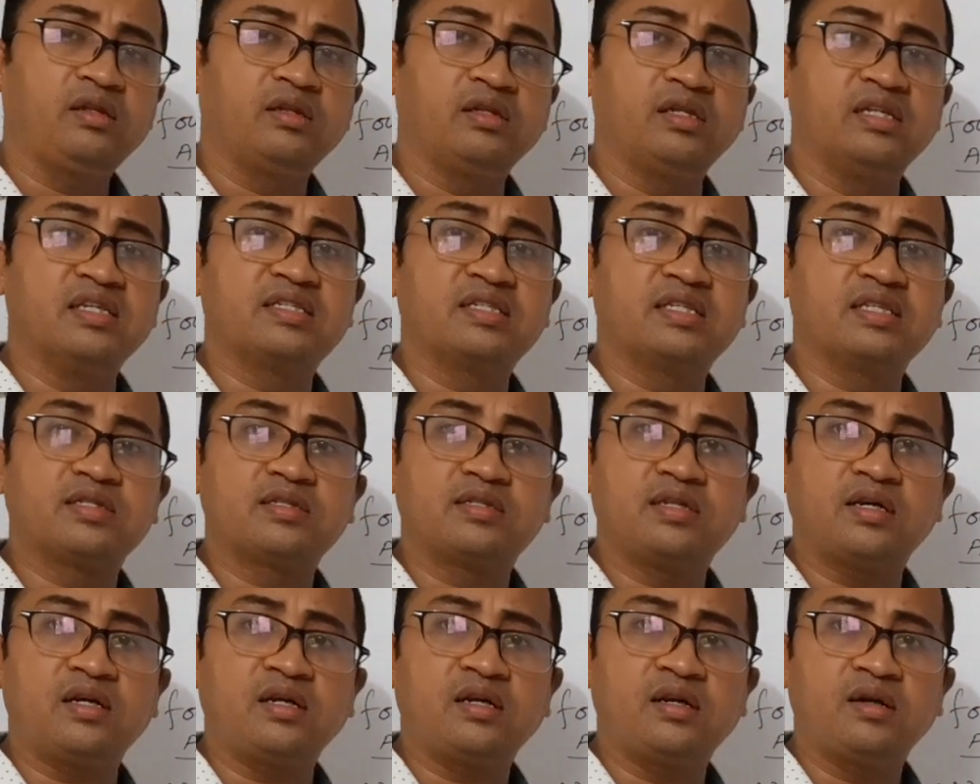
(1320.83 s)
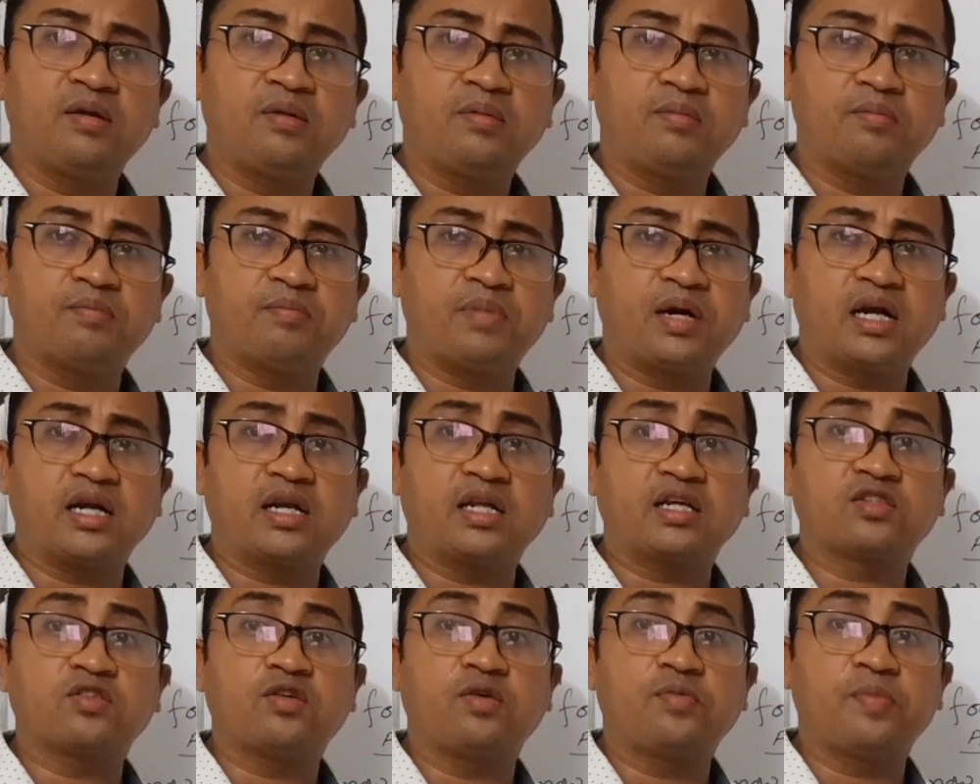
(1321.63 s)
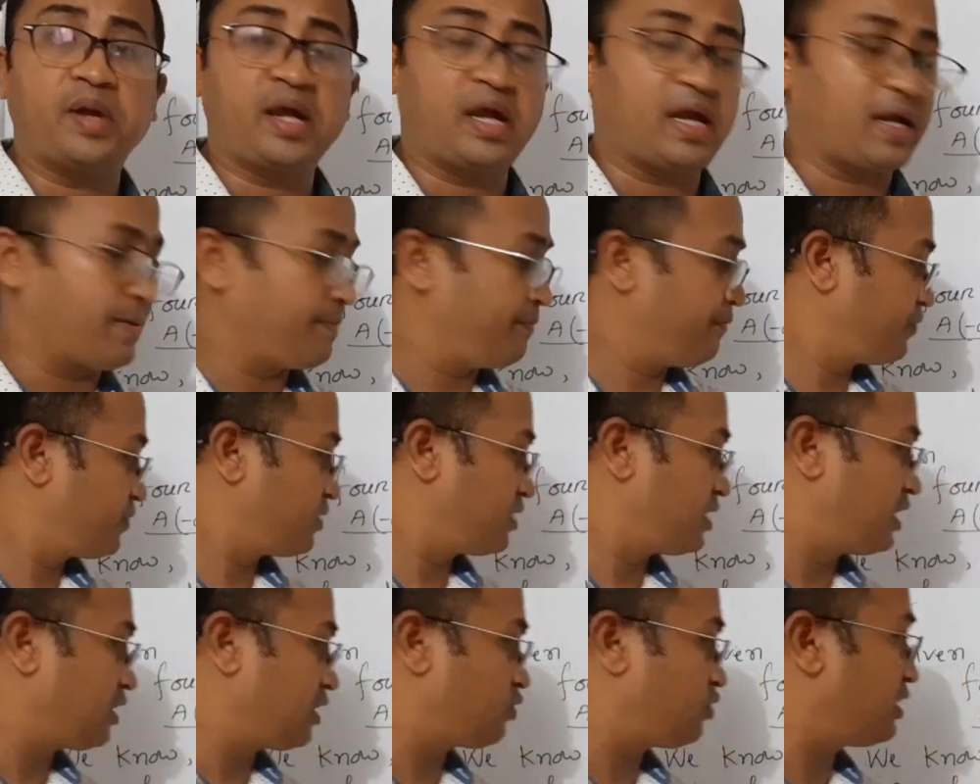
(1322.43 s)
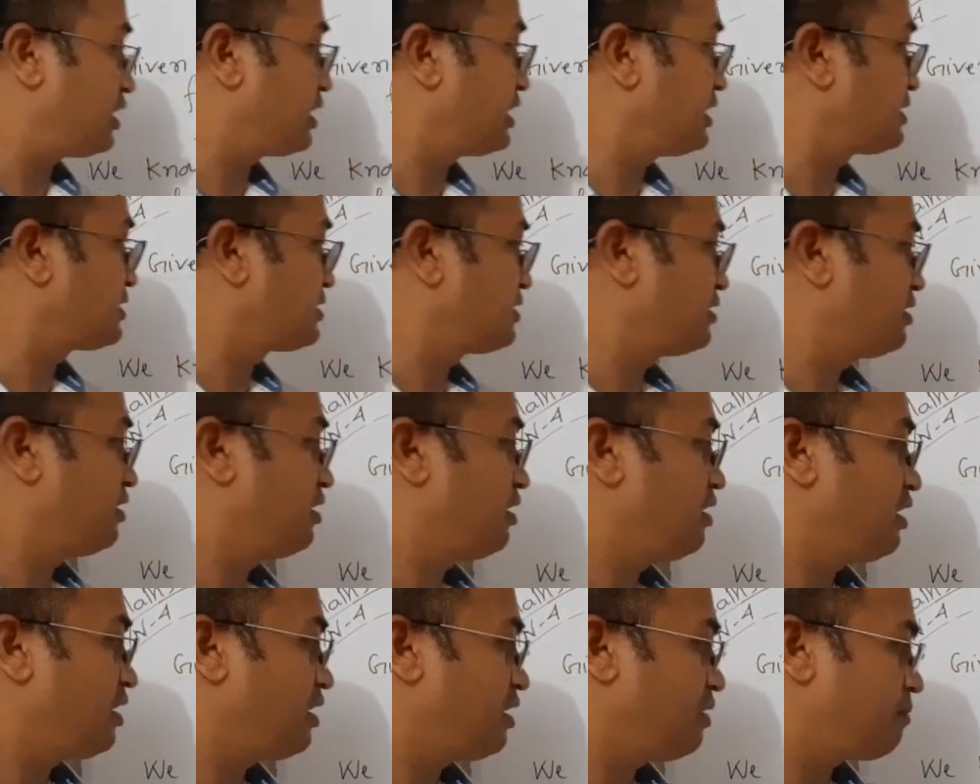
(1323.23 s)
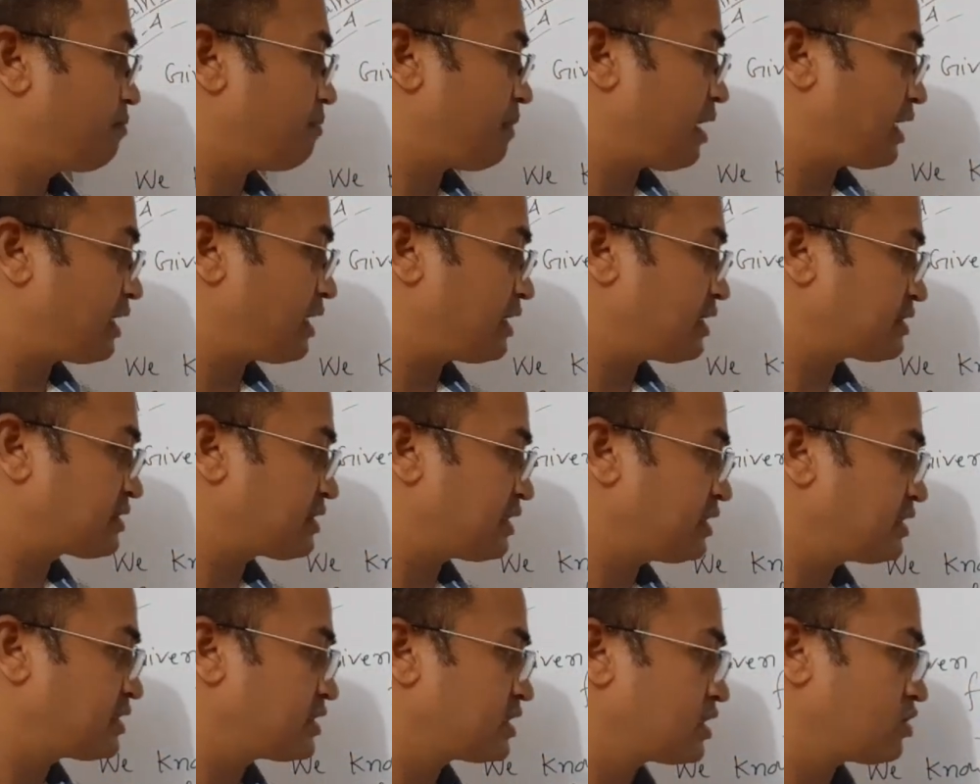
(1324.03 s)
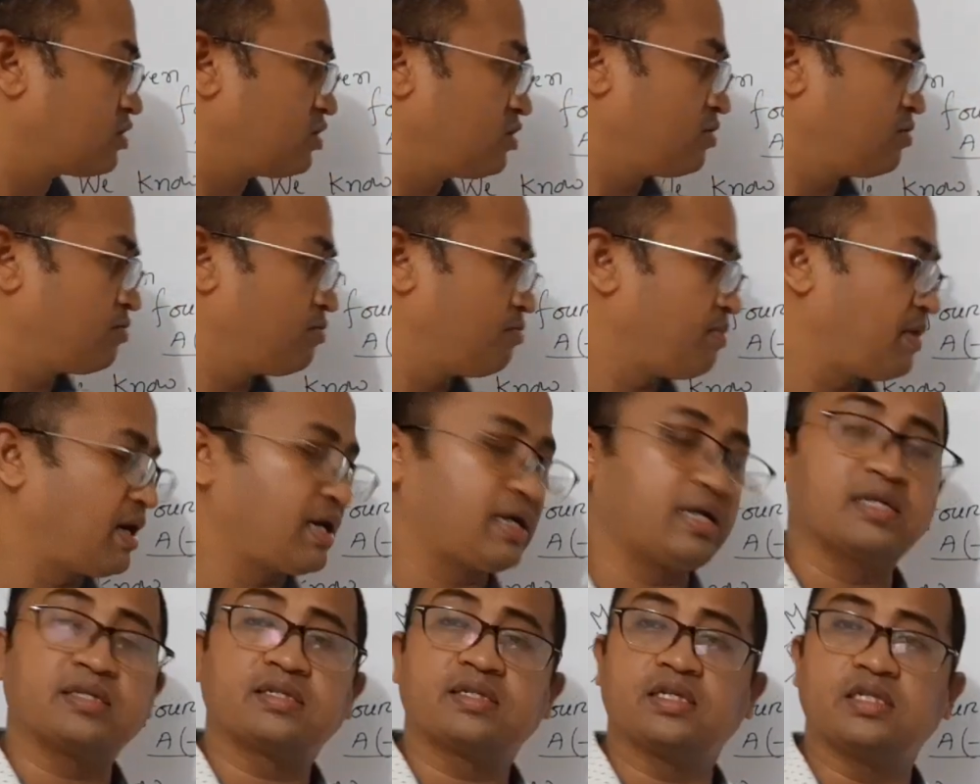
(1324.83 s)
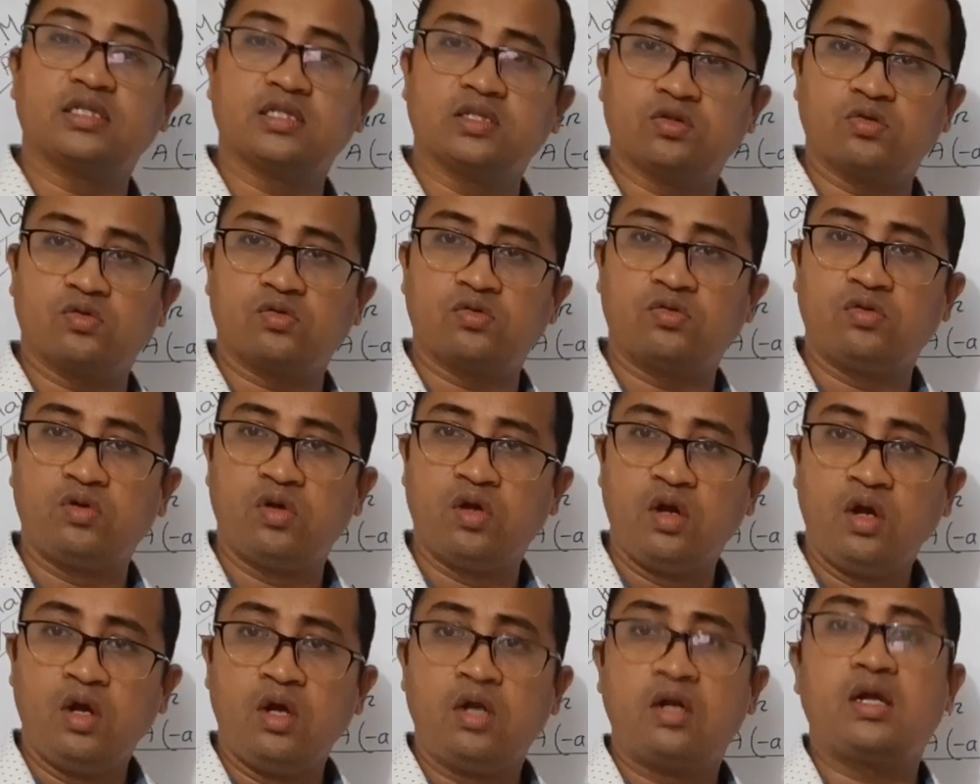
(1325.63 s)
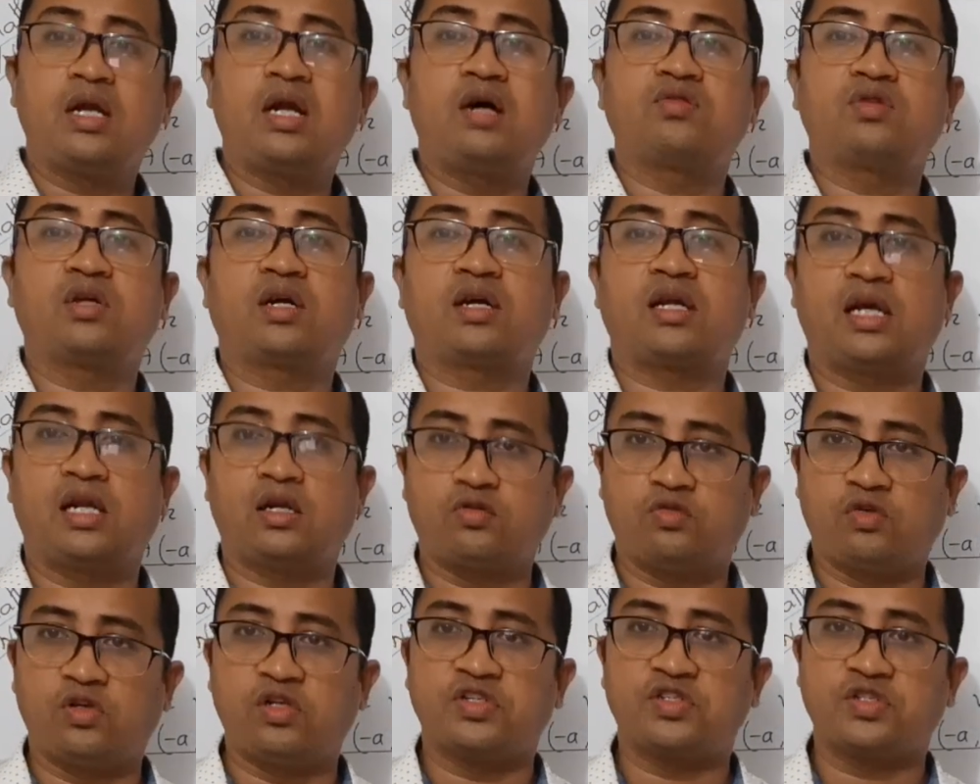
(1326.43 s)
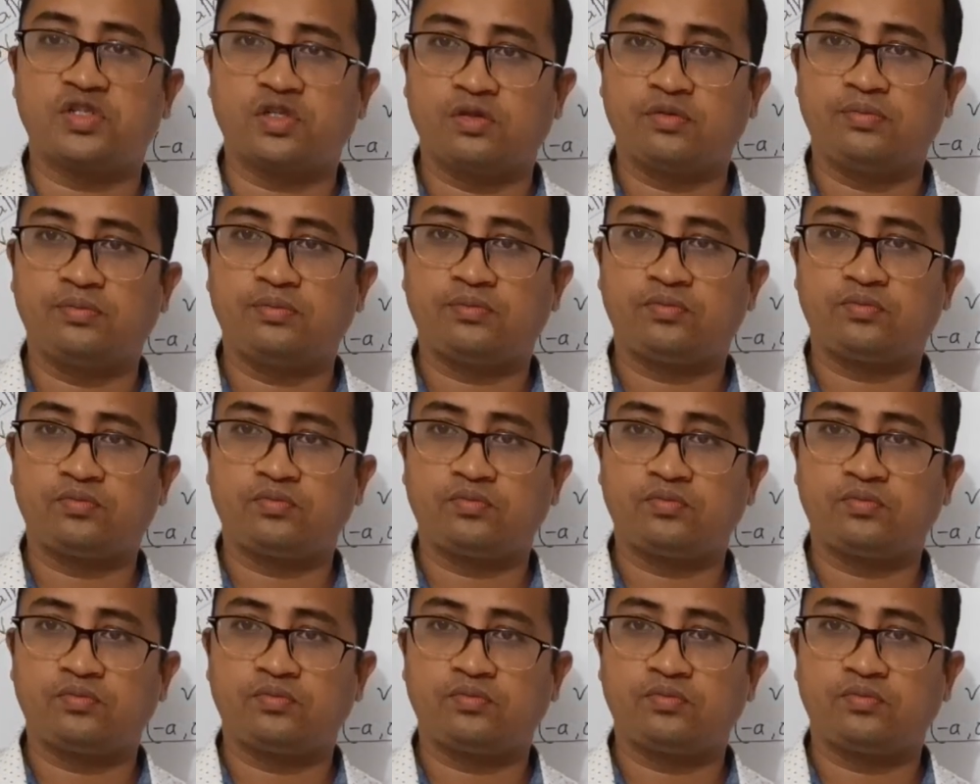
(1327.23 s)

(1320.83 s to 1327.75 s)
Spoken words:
this is the vertex of A. That one is minus A 0, minus A 0. Now the calculation.